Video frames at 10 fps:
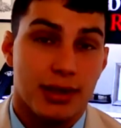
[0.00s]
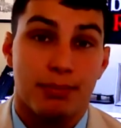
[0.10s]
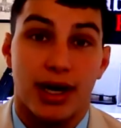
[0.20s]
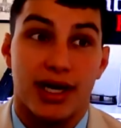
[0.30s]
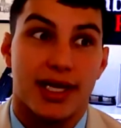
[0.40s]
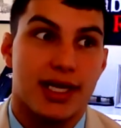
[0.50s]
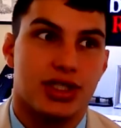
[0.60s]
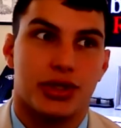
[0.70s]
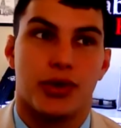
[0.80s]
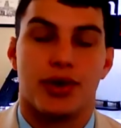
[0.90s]
But in
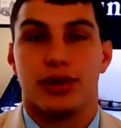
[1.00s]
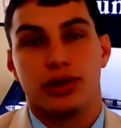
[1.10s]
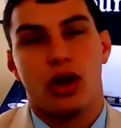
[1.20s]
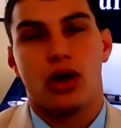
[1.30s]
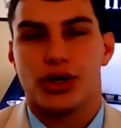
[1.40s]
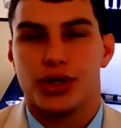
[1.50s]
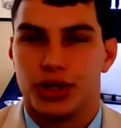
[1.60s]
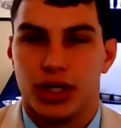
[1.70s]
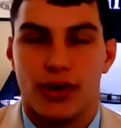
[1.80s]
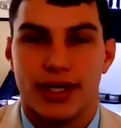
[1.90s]
short, the longer you're
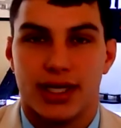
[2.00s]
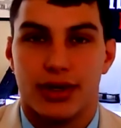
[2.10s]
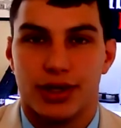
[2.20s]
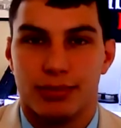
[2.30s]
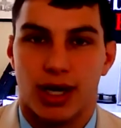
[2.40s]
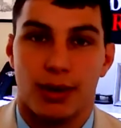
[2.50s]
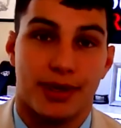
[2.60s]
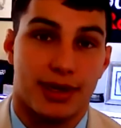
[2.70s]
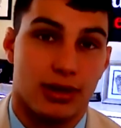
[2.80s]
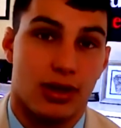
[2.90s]
going to own the property
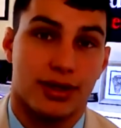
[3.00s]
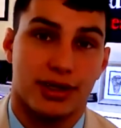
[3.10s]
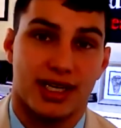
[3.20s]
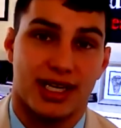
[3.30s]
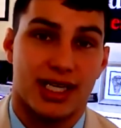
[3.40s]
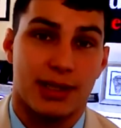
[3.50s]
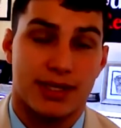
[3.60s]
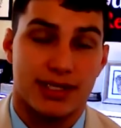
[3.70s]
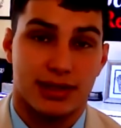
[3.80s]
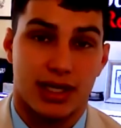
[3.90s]
and the longer you're going to keep
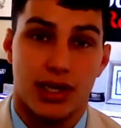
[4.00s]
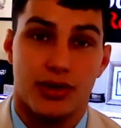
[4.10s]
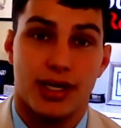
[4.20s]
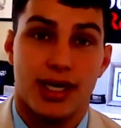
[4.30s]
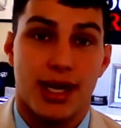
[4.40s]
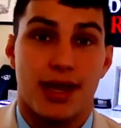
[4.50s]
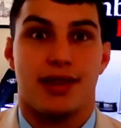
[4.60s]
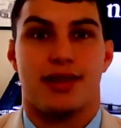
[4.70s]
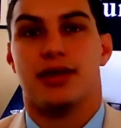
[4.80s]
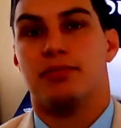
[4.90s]
this loan,
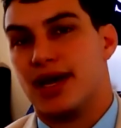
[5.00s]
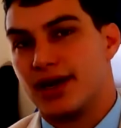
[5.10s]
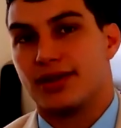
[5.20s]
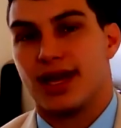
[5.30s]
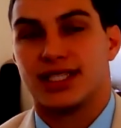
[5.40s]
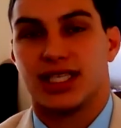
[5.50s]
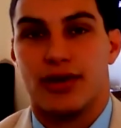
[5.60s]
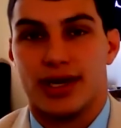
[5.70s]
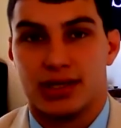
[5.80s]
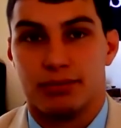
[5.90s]
the better that's
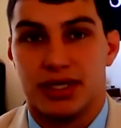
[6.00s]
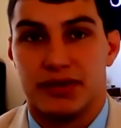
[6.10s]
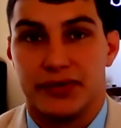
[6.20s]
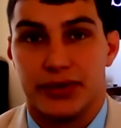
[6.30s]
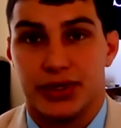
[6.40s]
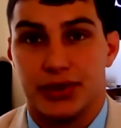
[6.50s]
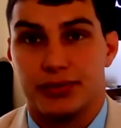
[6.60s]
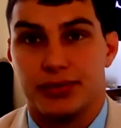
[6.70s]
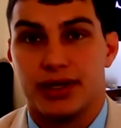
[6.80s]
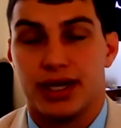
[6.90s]
going to be for you.
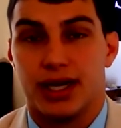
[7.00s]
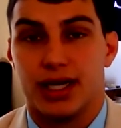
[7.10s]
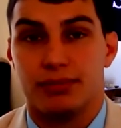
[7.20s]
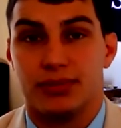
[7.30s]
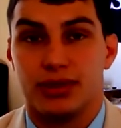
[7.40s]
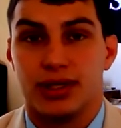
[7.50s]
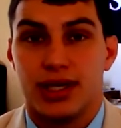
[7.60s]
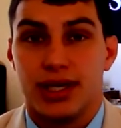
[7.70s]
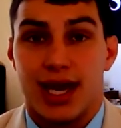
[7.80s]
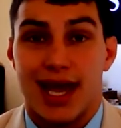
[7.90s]

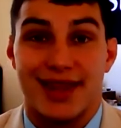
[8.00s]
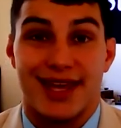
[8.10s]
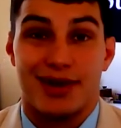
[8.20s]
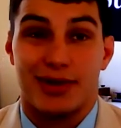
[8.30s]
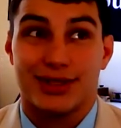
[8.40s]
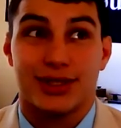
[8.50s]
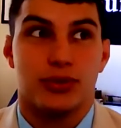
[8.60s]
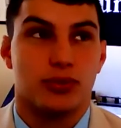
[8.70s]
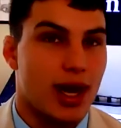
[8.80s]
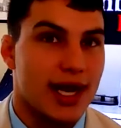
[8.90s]
And then also
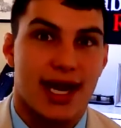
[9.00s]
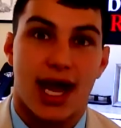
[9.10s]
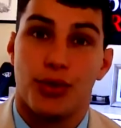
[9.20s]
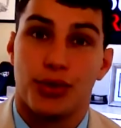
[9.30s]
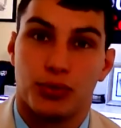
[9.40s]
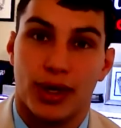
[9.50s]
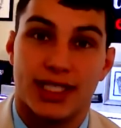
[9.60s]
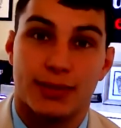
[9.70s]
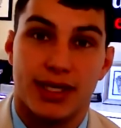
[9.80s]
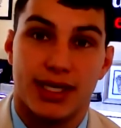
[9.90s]
right now with
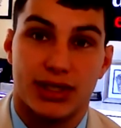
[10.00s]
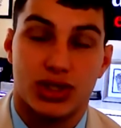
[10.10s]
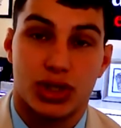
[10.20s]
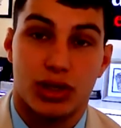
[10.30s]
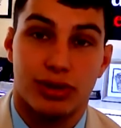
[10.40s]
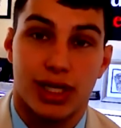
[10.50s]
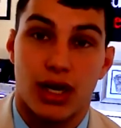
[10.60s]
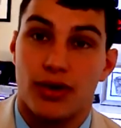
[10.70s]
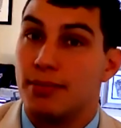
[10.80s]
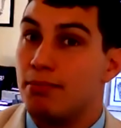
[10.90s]
rates being so low,
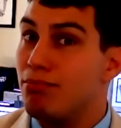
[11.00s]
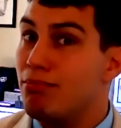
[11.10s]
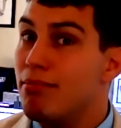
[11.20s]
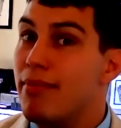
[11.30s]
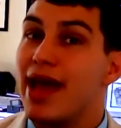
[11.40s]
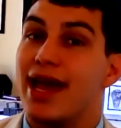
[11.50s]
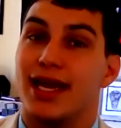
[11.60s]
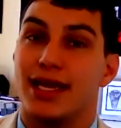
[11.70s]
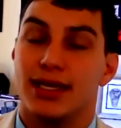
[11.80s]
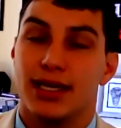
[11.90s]
it
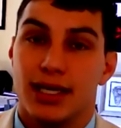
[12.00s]
may